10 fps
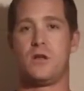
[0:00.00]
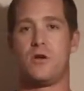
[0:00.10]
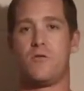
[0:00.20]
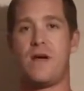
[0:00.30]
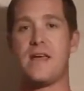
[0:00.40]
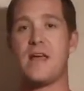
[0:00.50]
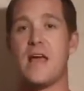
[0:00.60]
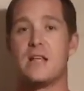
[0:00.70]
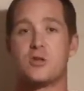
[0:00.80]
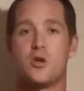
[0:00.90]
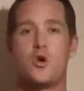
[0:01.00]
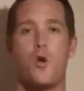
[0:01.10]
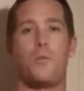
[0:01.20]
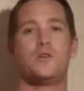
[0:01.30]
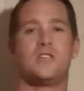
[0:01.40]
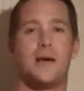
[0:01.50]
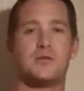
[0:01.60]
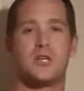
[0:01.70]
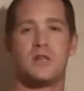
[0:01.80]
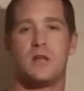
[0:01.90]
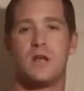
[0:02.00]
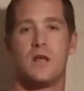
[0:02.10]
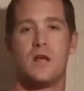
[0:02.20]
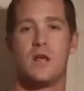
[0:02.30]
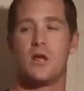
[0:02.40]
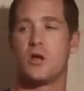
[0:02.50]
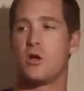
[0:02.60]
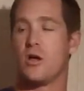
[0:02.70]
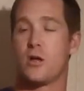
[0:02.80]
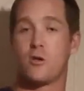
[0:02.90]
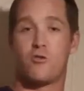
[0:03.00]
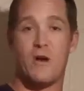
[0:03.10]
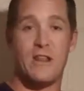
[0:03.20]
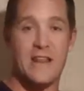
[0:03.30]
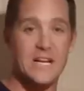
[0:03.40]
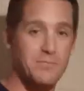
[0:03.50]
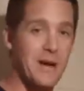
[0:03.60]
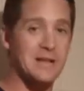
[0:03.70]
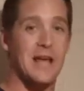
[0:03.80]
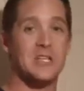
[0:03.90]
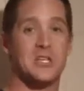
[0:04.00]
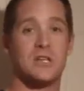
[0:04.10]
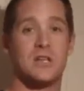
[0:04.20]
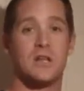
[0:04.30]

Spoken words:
Right? So your perception created an expectation,